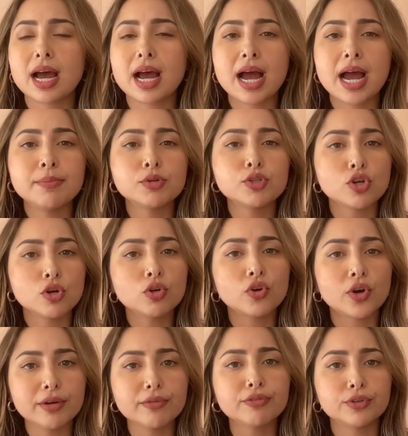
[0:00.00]
I'm so
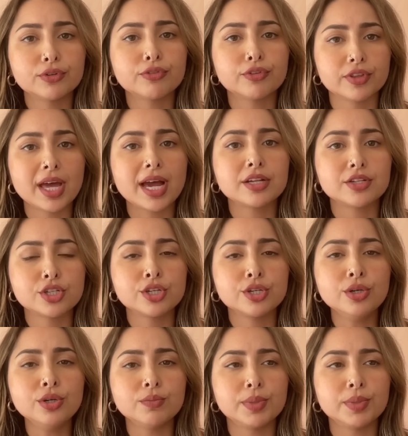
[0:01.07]
grateful for that too,